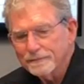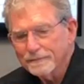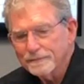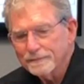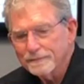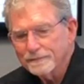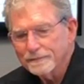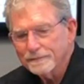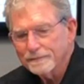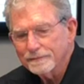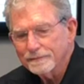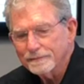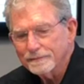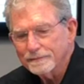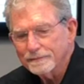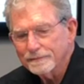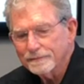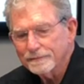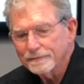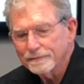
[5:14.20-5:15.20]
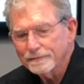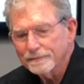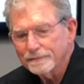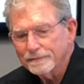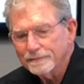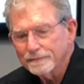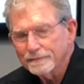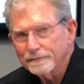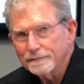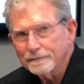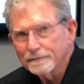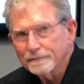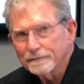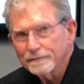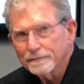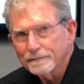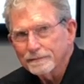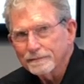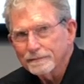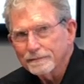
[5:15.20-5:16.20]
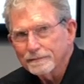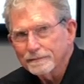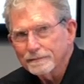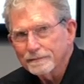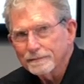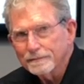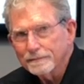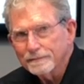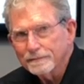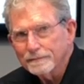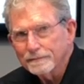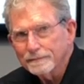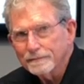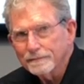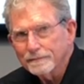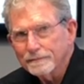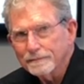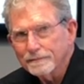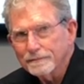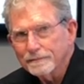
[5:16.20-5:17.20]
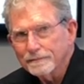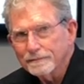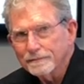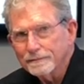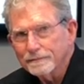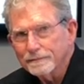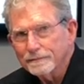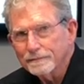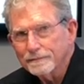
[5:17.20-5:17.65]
[no speech]